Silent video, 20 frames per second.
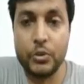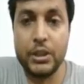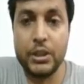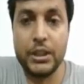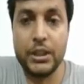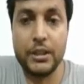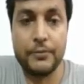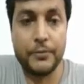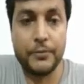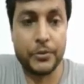
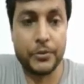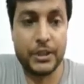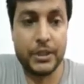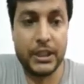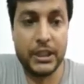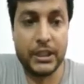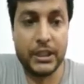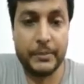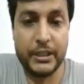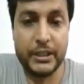only in
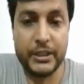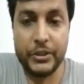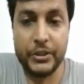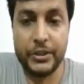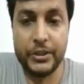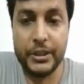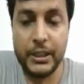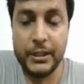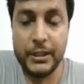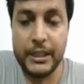photosynthetic
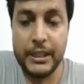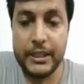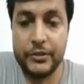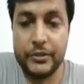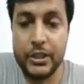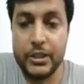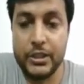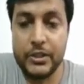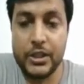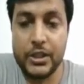bacteria, that
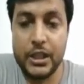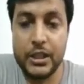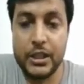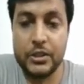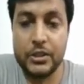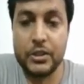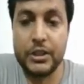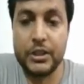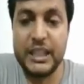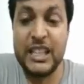there is
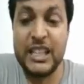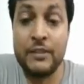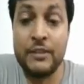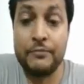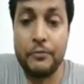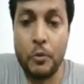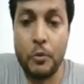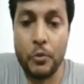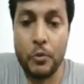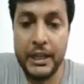another
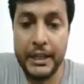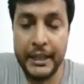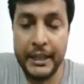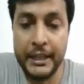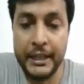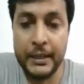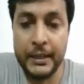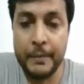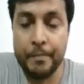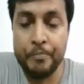
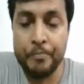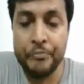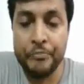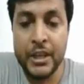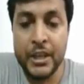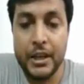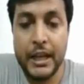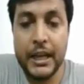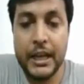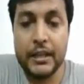infolding,
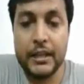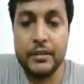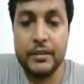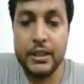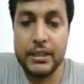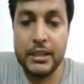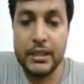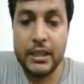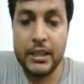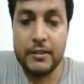and
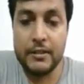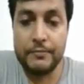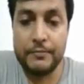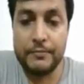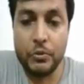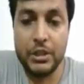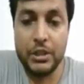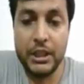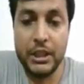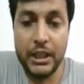this
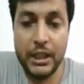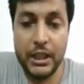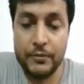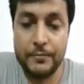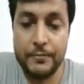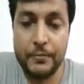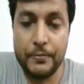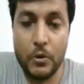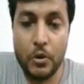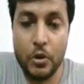
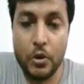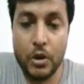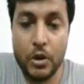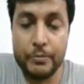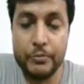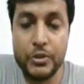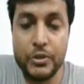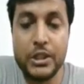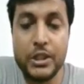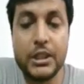infolding
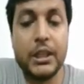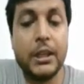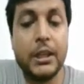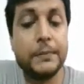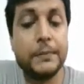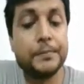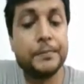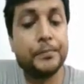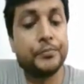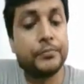forms
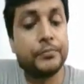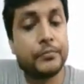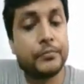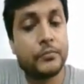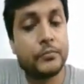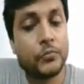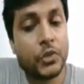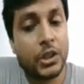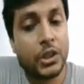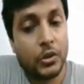the
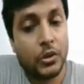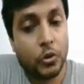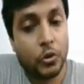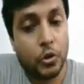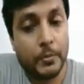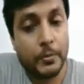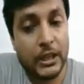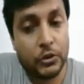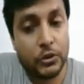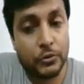
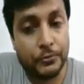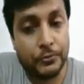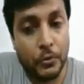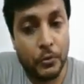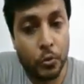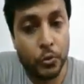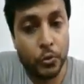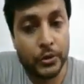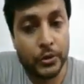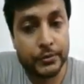
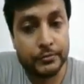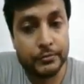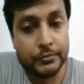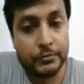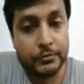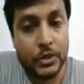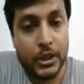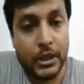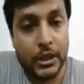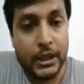chromatophore.
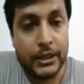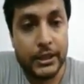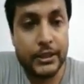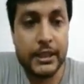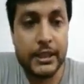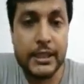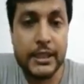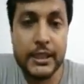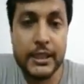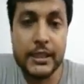
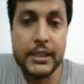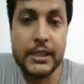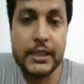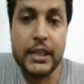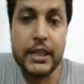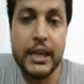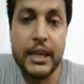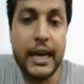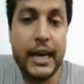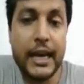This
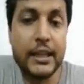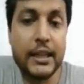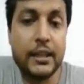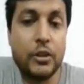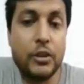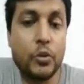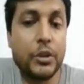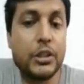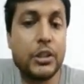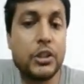is
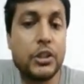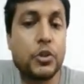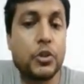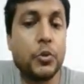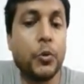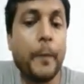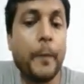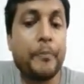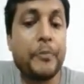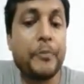analogous
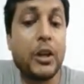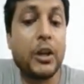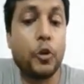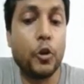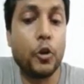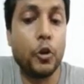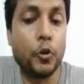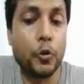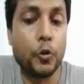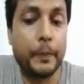to
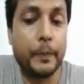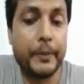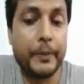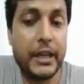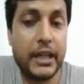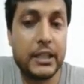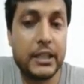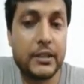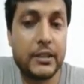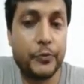
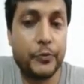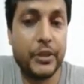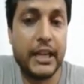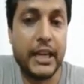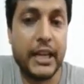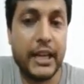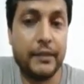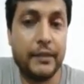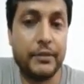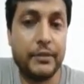chloroplast. We
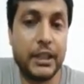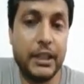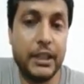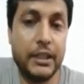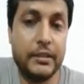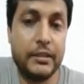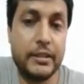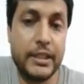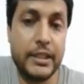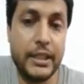have
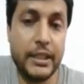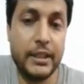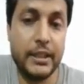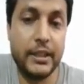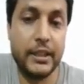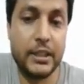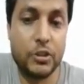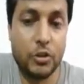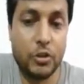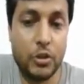again seen
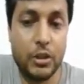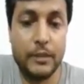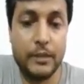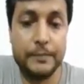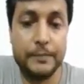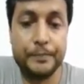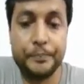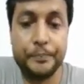this all.